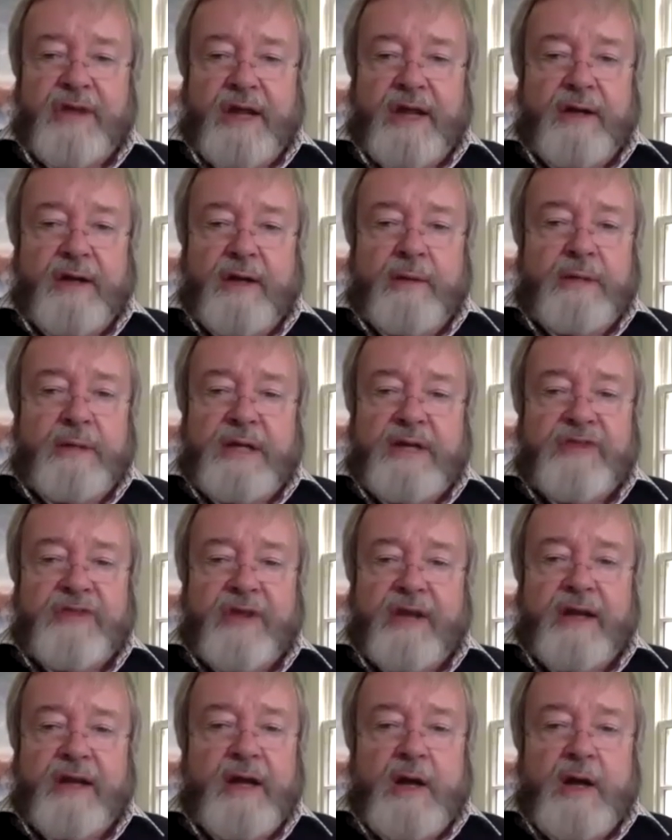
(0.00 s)
And nobody
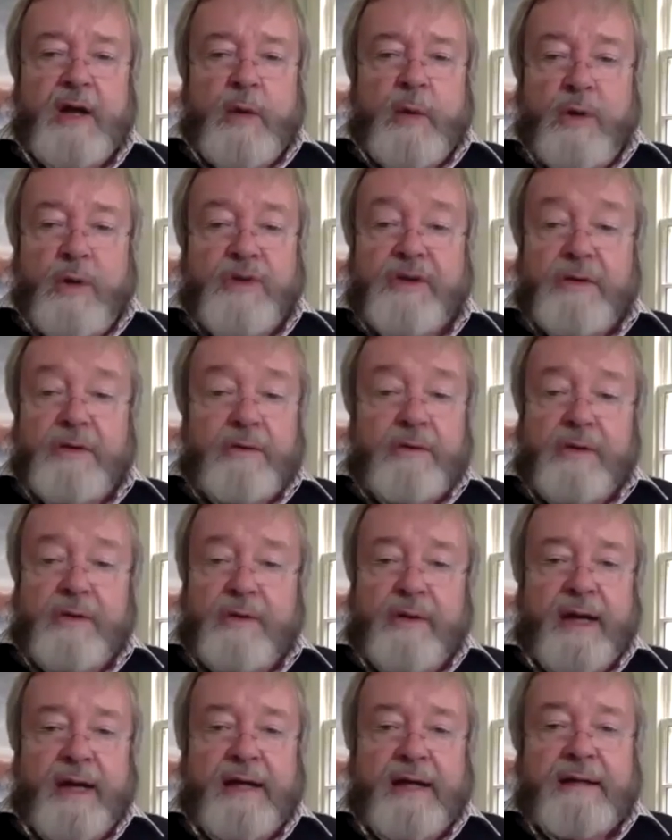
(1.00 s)
said, What are you
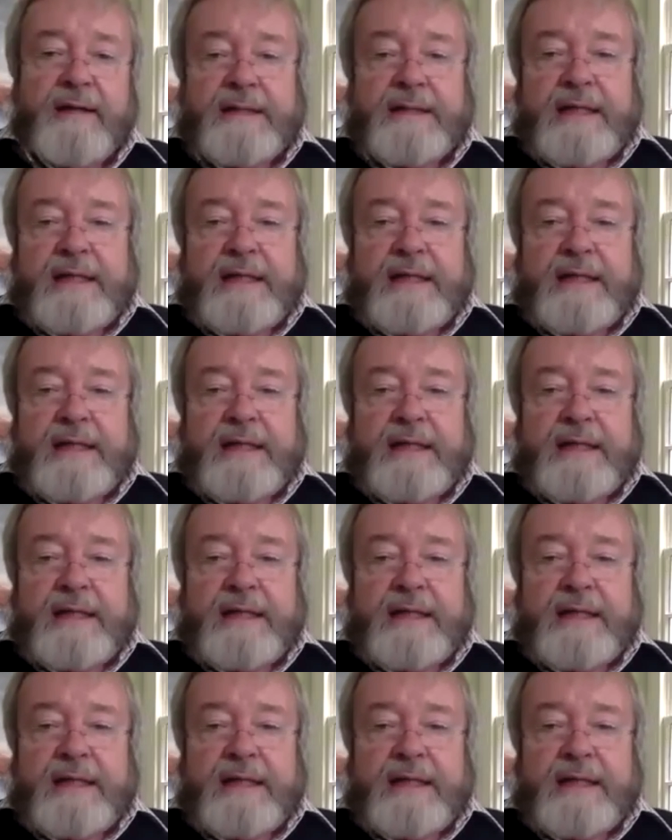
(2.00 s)
doing?